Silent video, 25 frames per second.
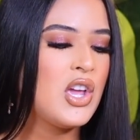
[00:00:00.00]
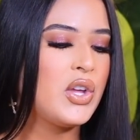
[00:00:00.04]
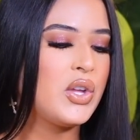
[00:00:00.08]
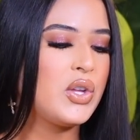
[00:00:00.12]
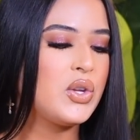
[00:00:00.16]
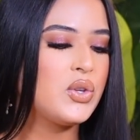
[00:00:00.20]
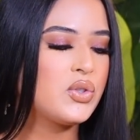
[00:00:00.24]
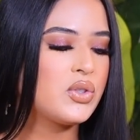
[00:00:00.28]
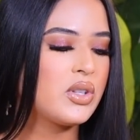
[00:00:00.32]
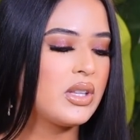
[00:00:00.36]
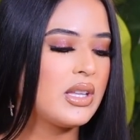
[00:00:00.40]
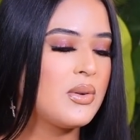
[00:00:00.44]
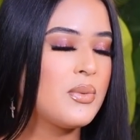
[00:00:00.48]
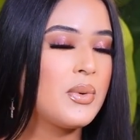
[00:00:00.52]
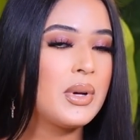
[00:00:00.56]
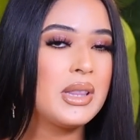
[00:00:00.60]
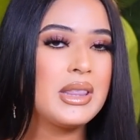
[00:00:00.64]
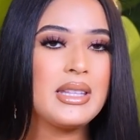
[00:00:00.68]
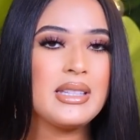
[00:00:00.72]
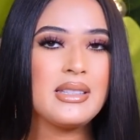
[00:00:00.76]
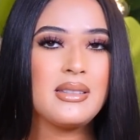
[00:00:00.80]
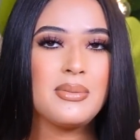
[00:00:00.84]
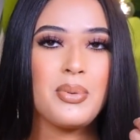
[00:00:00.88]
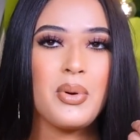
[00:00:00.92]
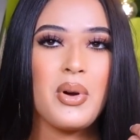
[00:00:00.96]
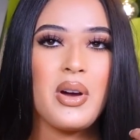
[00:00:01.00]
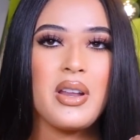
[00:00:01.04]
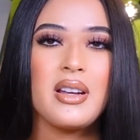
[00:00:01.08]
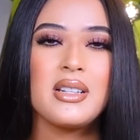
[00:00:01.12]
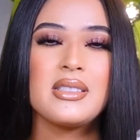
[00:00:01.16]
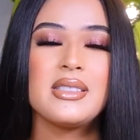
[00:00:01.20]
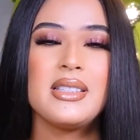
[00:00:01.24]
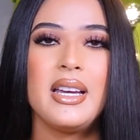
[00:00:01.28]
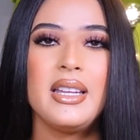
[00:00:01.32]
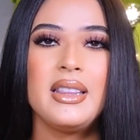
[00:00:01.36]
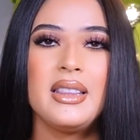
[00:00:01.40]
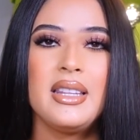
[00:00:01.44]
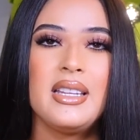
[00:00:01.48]
Usually with this
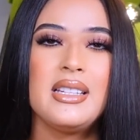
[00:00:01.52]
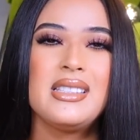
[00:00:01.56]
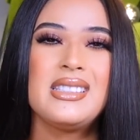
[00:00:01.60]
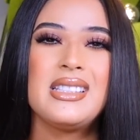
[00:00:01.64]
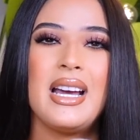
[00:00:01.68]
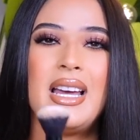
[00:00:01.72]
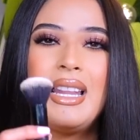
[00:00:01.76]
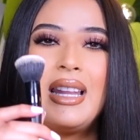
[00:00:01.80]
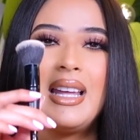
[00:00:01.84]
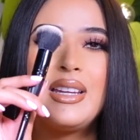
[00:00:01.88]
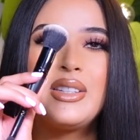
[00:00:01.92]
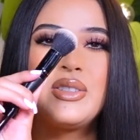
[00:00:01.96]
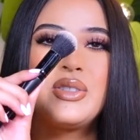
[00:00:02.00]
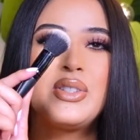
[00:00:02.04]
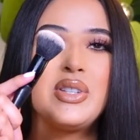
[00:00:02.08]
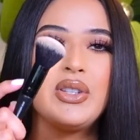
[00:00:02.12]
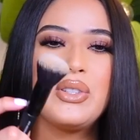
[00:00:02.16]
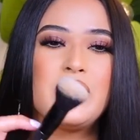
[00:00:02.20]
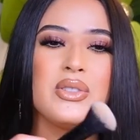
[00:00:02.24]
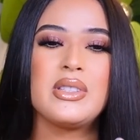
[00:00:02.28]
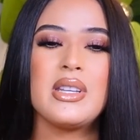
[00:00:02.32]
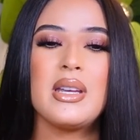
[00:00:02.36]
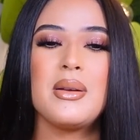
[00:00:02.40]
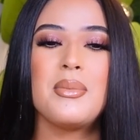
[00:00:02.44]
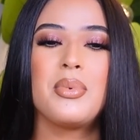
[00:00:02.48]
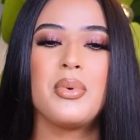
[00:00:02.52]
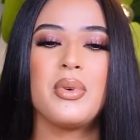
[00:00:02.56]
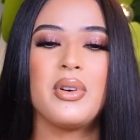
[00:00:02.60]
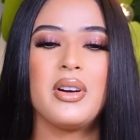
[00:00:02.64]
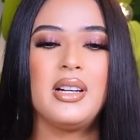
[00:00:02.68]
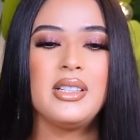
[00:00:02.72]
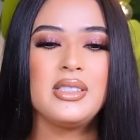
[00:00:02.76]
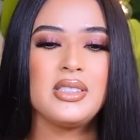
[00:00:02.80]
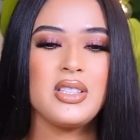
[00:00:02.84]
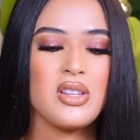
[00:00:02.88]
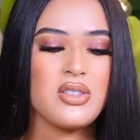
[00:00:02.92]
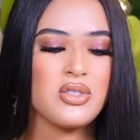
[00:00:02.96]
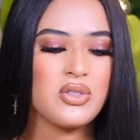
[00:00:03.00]
product like this, I like to use a
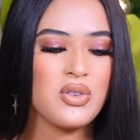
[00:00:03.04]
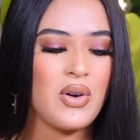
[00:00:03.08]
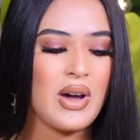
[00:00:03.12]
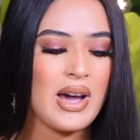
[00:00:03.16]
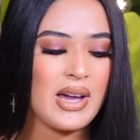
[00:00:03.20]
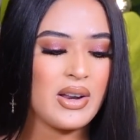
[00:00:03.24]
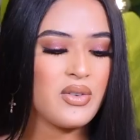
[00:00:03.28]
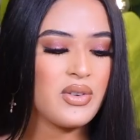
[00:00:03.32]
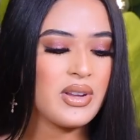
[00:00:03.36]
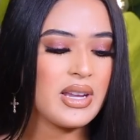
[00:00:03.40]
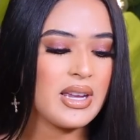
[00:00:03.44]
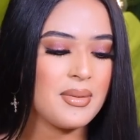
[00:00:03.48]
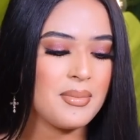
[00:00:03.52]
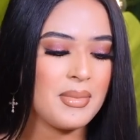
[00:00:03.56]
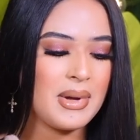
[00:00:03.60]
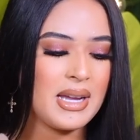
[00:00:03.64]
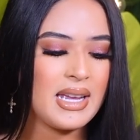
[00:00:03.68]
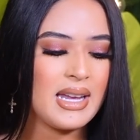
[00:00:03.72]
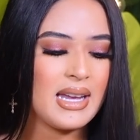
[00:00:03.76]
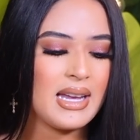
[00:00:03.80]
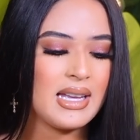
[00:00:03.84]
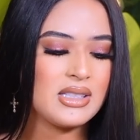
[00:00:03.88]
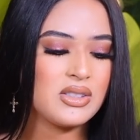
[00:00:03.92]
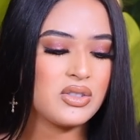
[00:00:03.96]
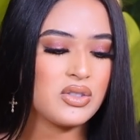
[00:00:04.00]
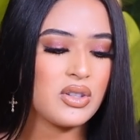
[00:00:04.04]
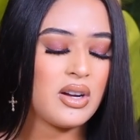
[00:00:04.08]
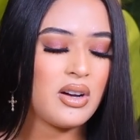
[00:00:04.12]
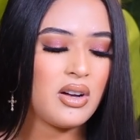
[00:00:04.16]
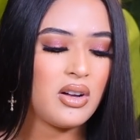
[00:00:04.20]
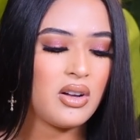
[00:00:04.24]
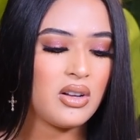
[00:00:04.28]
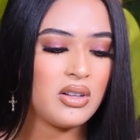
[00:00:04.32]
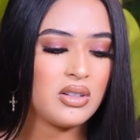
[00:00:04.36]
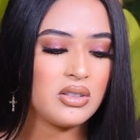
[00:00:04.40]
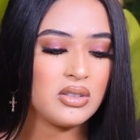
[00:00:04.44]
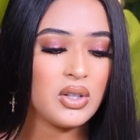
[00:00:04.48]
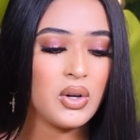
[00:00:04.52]
brush so I don't get my hands
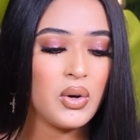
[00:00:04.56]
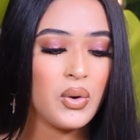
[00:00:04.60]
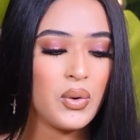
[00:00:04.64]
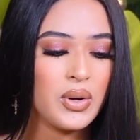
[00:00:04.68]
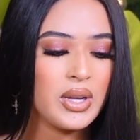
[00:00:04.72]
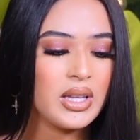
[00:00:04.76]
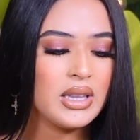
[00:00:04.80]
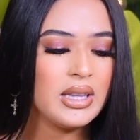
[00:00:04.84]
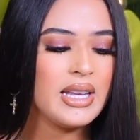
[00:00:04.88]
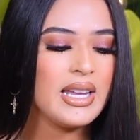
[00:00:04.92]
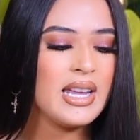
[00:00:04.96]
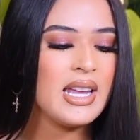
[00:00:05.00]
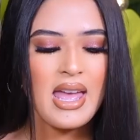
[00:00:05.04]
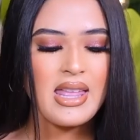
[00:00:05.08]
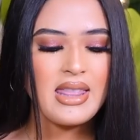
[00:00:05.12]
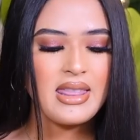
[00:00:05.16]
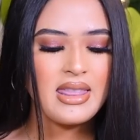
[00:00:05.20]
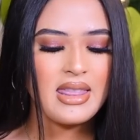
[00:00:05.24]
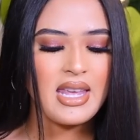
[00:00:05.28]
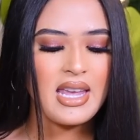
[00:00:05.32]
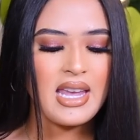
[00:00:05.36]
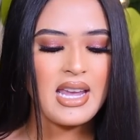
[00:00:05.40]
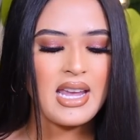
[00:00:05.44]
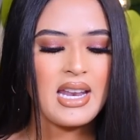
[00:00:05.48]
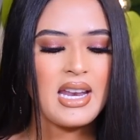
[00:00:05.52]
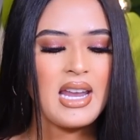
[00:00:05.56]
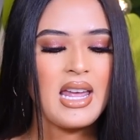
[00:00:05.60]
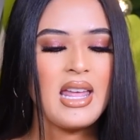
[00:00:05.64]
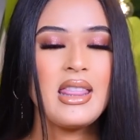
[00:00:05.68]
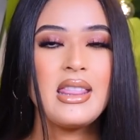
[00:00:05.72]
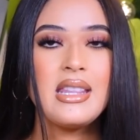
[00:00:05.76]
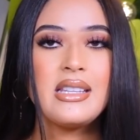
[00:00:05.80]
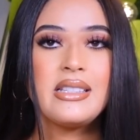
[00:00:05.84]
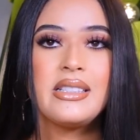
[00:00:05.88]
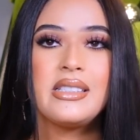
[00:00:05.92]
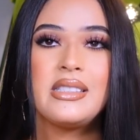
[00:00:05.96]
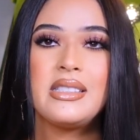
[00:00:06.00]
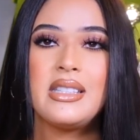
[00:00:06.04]
all oily. And then
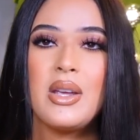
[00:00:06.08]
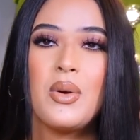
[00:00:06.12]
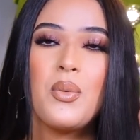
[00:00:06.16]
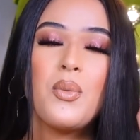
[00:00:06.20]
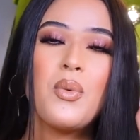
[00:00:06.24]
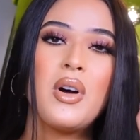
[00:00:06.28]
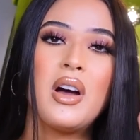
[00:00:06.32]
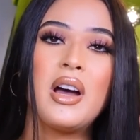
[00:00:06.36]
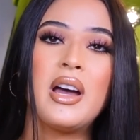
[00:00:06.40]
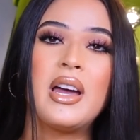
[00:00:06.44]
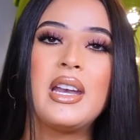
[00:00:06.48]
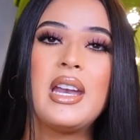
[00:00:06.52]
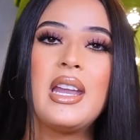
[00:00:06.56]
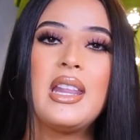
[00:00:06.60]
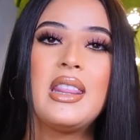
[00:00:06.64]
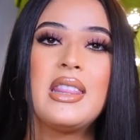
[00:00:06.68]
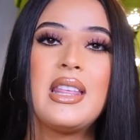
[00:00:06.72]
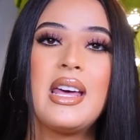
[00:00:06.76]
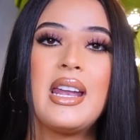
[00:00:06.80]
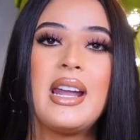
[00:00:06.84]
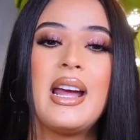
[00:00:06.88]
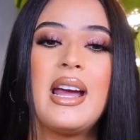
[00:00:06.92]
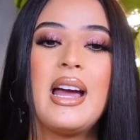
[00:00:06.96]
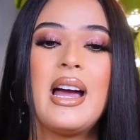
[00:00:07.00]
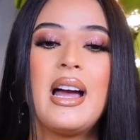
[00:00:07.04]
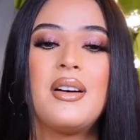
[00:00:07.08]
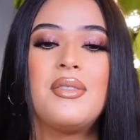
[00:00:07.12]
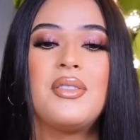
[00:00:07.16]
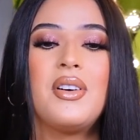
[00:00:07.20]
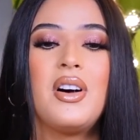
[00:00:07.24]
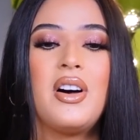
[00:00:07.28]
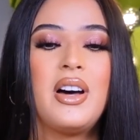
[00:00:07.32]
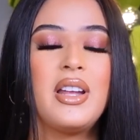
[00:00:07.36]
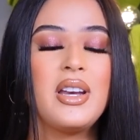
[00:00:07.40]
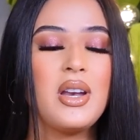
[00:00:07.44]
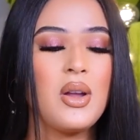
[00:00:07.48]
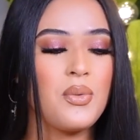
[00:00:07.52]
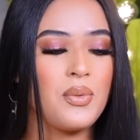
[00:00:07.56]
this is the one that I have
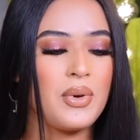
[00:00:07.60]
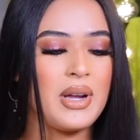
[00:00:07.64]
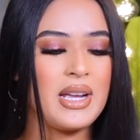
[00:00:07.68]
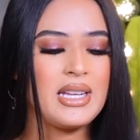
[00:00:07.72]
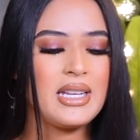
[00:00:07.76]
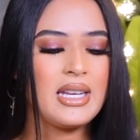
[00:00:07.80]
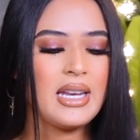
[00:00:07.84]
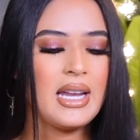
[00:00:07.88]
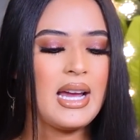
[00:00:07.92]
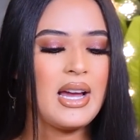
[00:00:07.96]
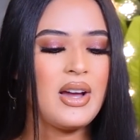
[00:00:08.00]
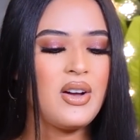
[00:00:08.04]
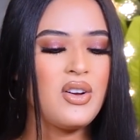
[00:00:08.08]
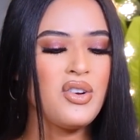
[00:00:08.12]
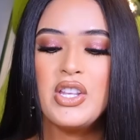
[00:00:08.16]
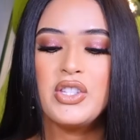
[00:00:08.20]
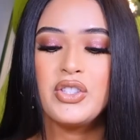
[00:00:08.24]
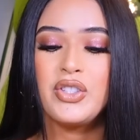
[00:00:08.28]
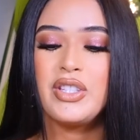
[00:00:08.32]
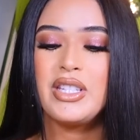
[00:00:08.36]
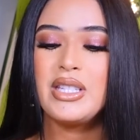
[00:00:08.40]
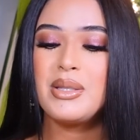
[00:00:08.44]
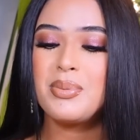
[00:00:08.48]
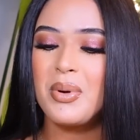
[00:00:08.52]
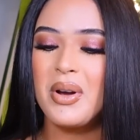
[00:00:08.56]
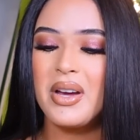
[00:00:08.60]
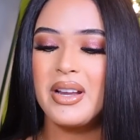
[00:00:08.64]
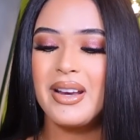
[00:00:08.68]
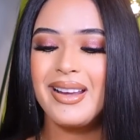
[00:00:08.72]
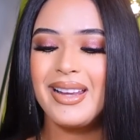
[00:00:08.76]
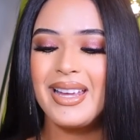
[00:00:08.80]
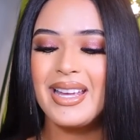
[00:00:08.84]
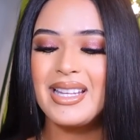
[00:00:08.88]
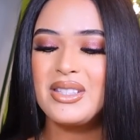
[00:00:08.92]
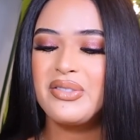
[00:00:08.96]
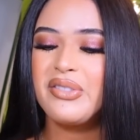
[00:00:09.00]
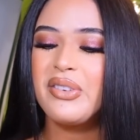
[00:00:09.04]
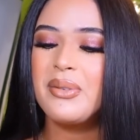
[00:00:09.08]
on right now. So this
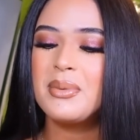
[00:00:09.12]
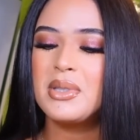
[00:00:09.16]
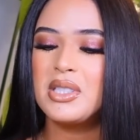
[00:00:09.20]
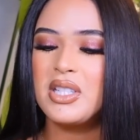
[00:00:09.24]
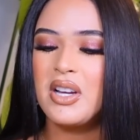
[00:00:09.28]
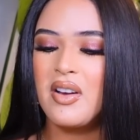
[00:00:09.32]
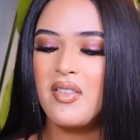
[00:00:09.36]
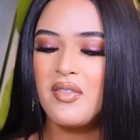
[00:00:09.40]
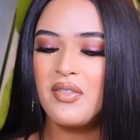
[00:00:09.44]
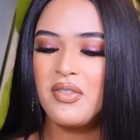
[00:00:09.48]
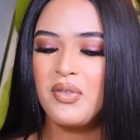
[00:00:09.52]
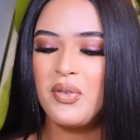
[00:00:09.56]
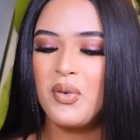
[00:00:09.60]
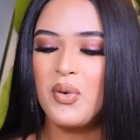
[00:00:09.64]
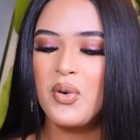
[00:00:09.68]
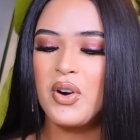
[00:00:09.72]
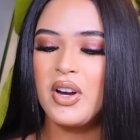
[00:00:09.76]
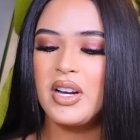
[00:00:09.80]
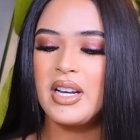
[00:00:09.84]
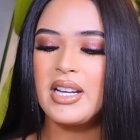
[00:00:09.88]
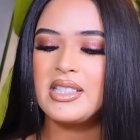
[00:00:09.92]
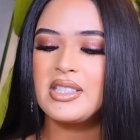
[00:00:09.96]
product is from Tom Ford.